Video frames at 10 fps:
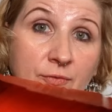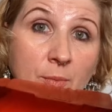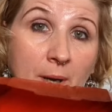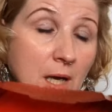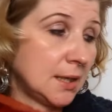
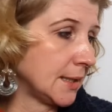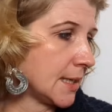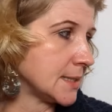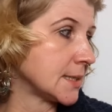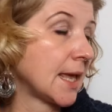from
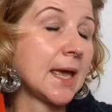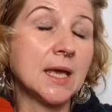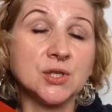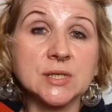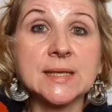Aldi's
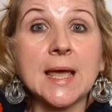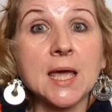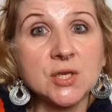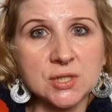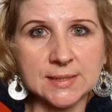
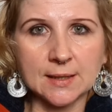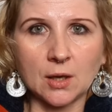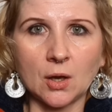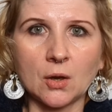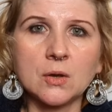ages
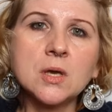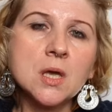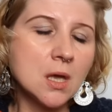ago.